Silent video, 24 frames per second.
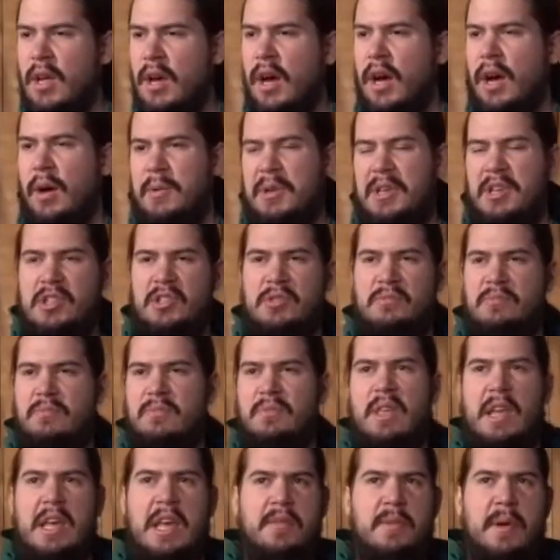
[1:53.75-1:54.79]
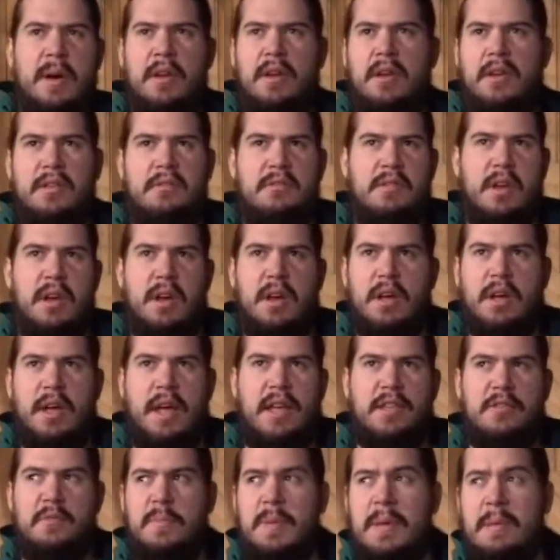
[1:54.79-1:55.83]
We can just think about it
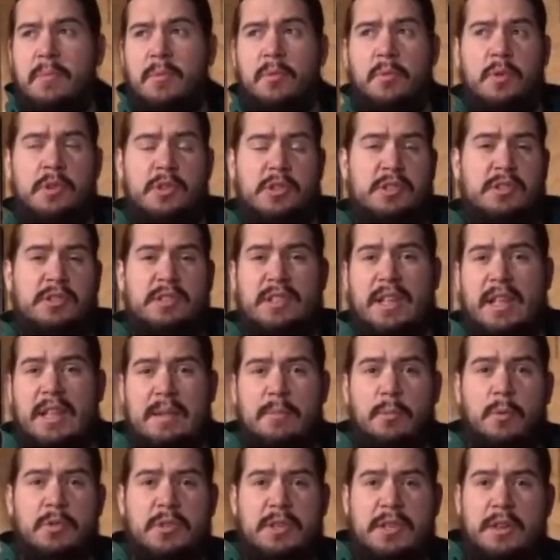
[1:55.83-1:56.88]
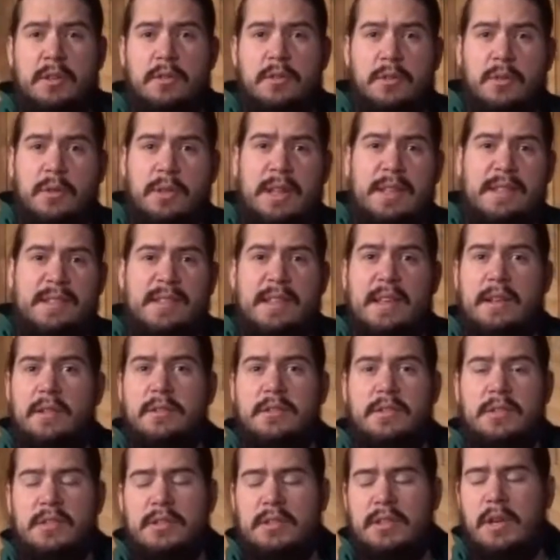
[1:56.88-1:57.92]
as people who are slightly more skilled or less
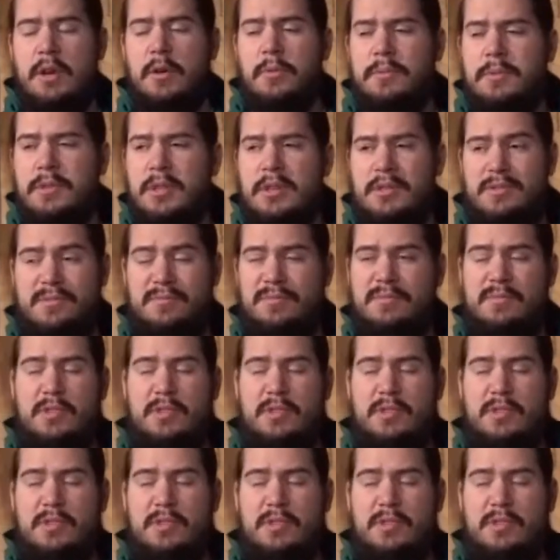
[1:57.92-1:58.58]
skilled, so just